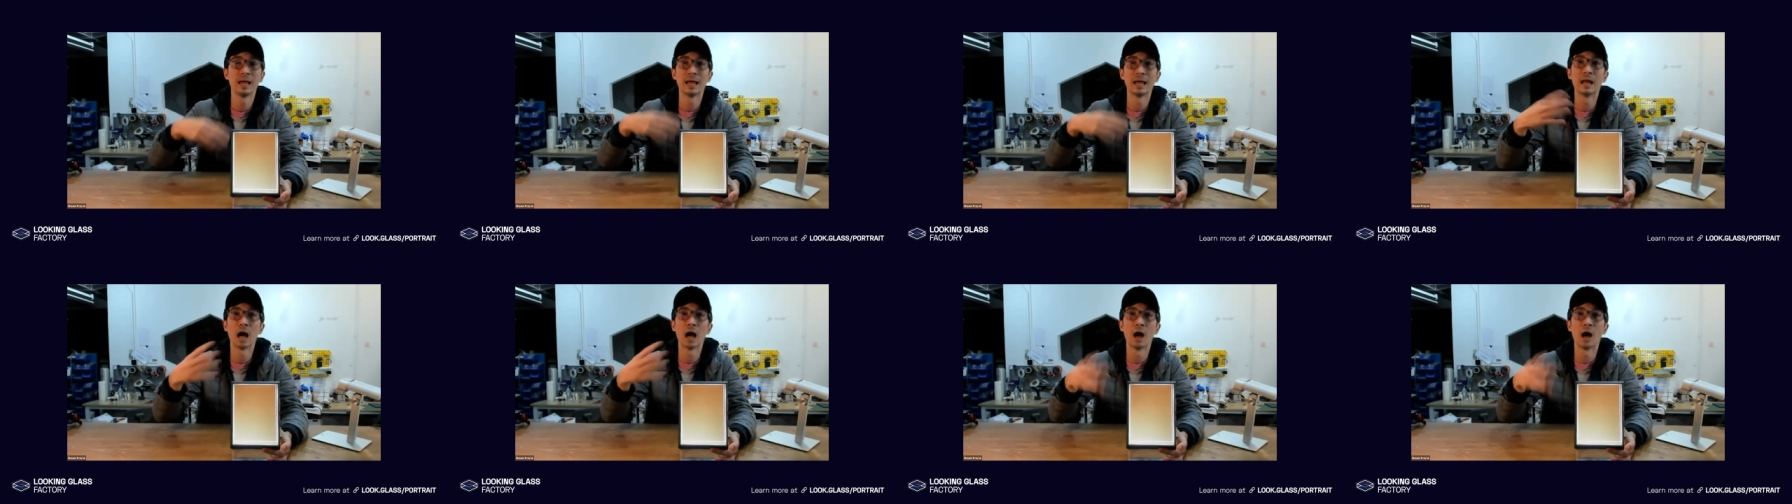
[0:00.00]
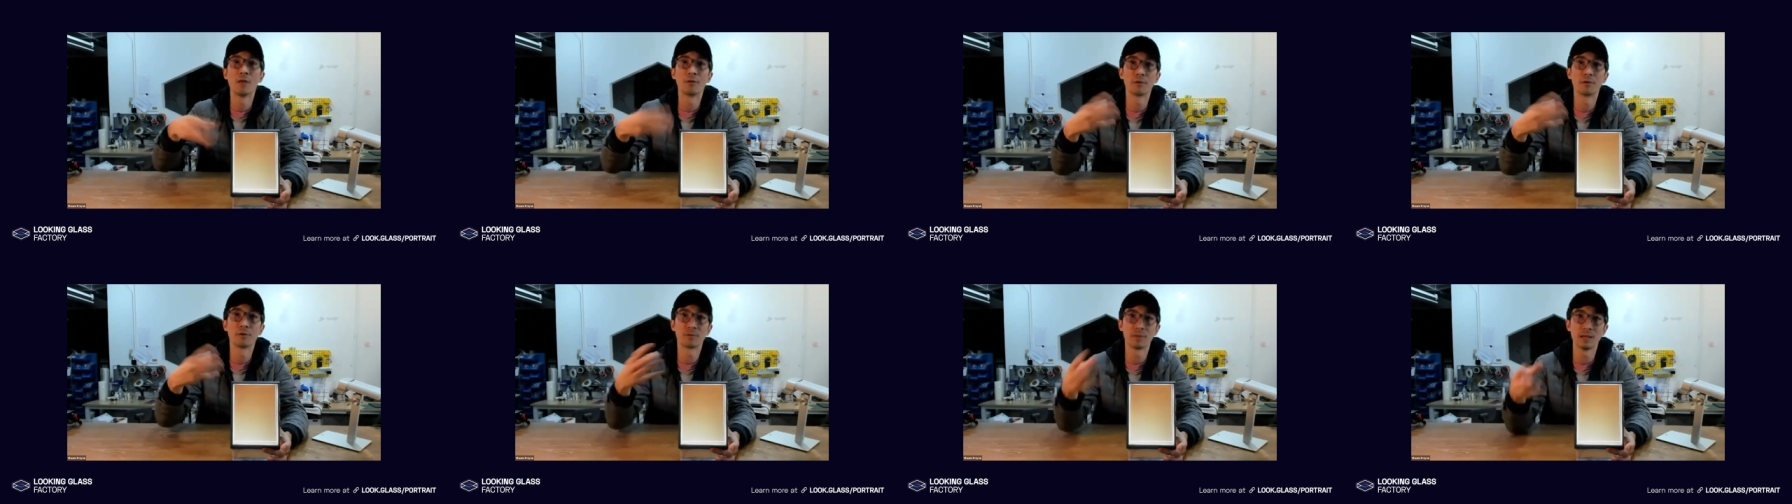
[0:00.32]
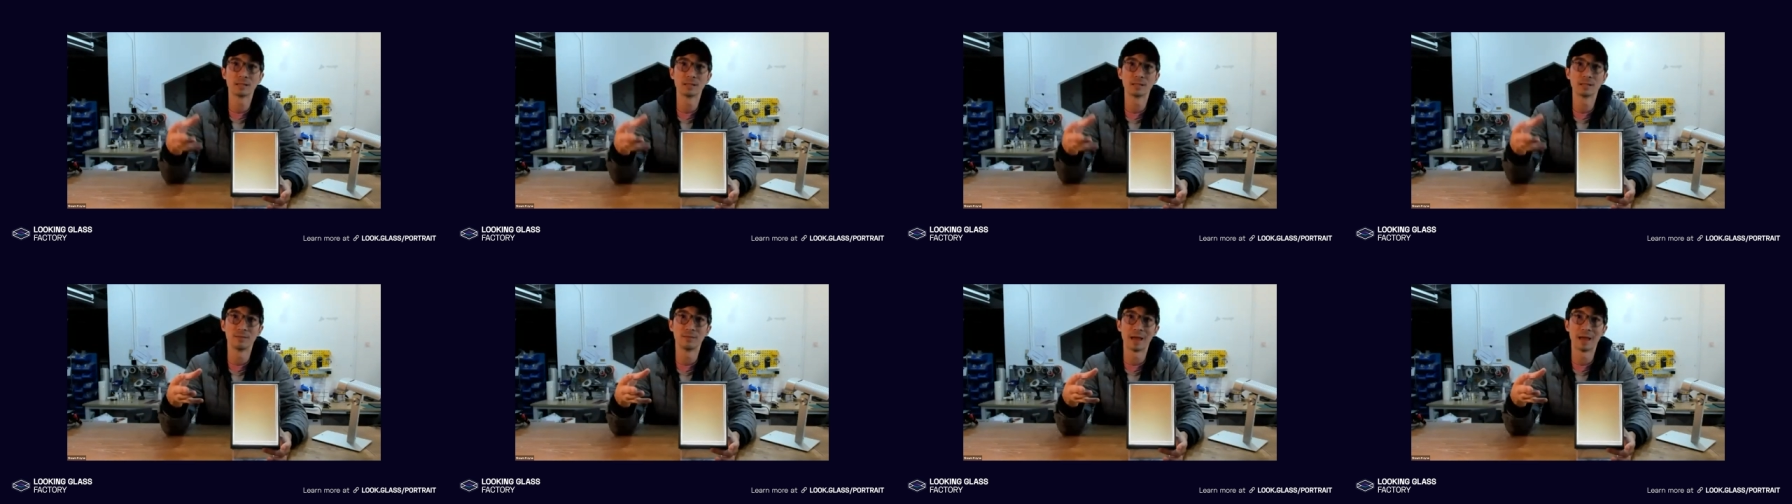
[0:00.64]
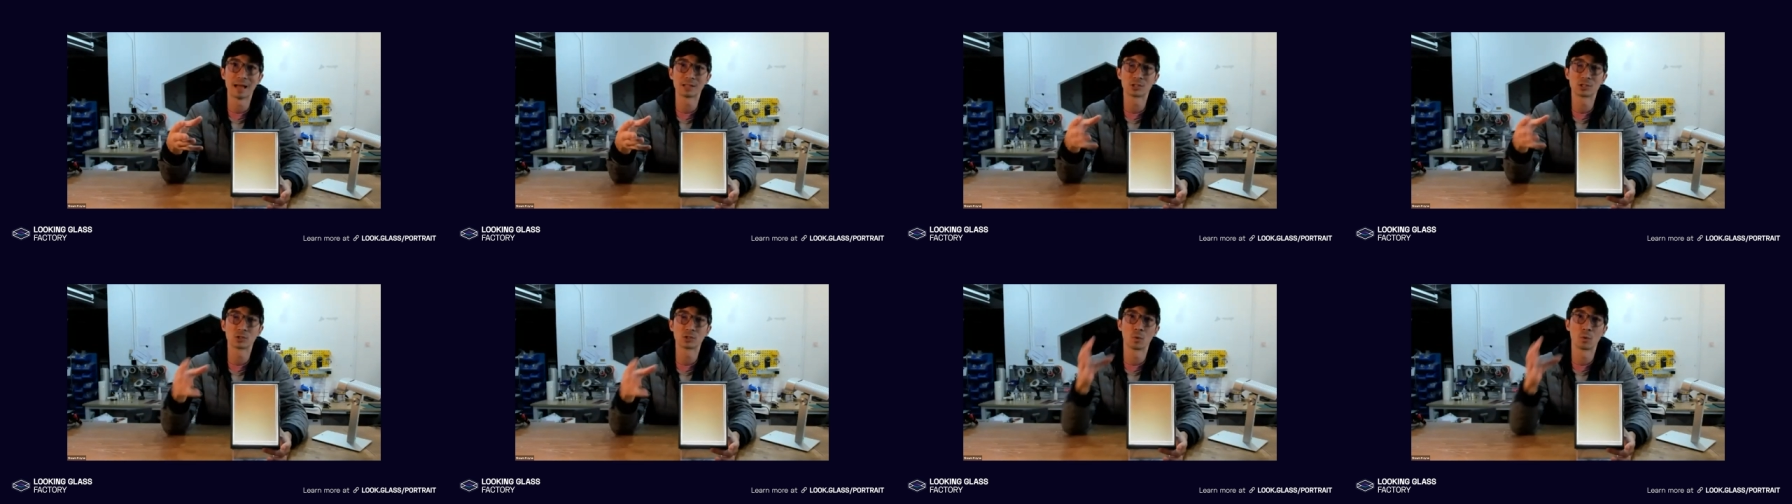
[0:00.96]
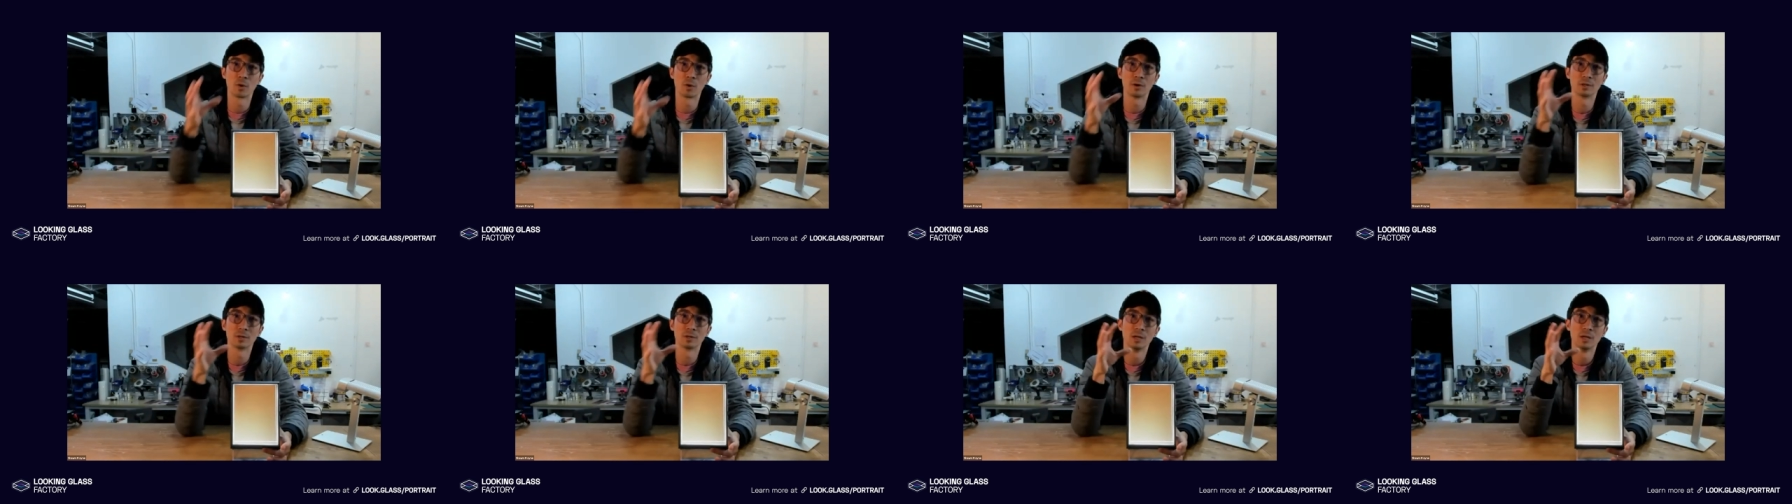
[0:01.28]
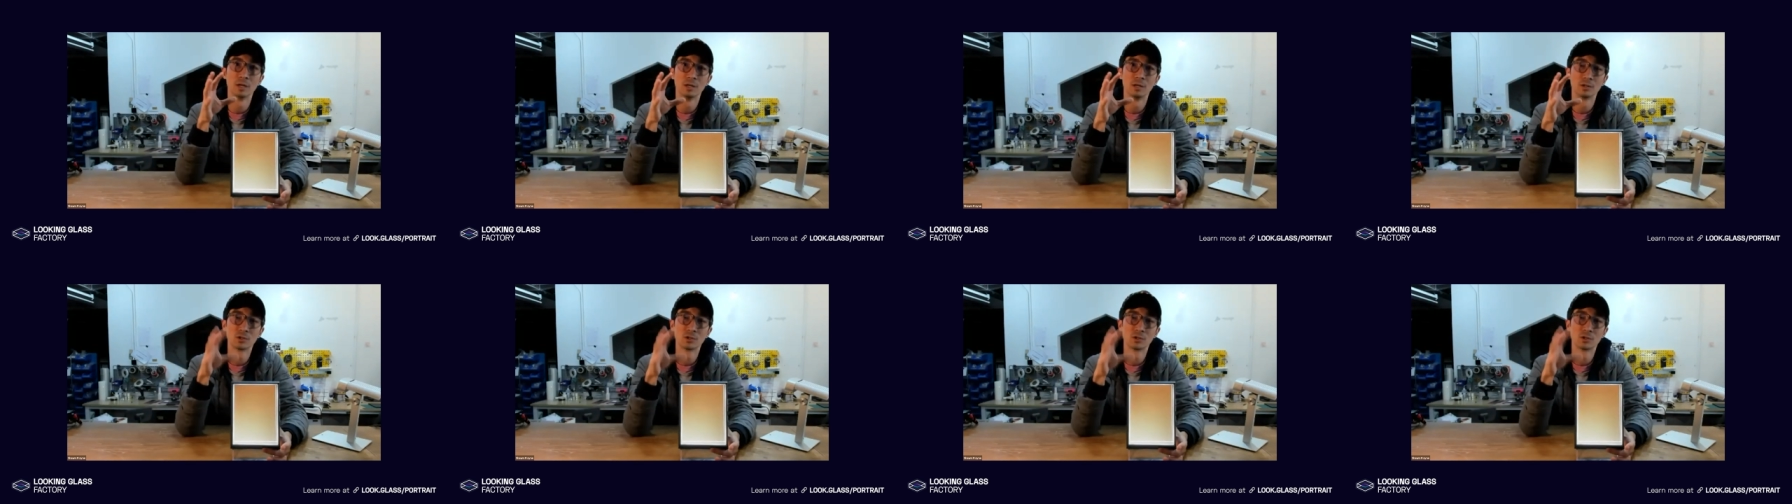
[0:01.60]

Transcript: and other things of that sort